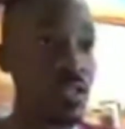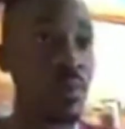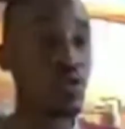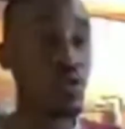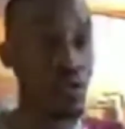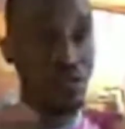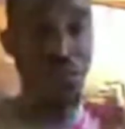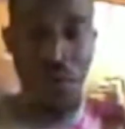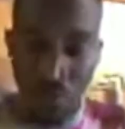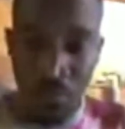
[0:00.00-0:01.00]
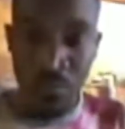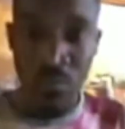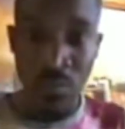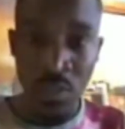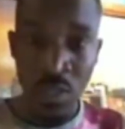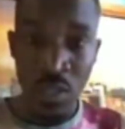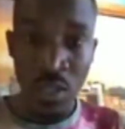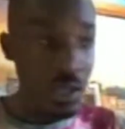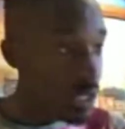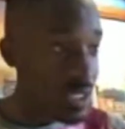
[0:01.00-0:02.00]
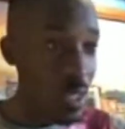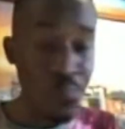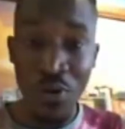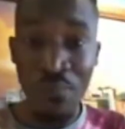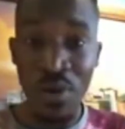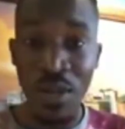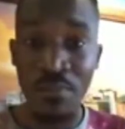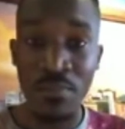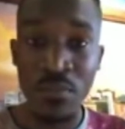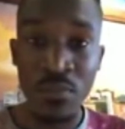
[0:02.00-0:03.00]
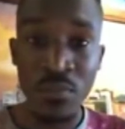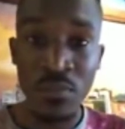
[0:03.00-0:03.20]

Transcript: got them to perform is the problem.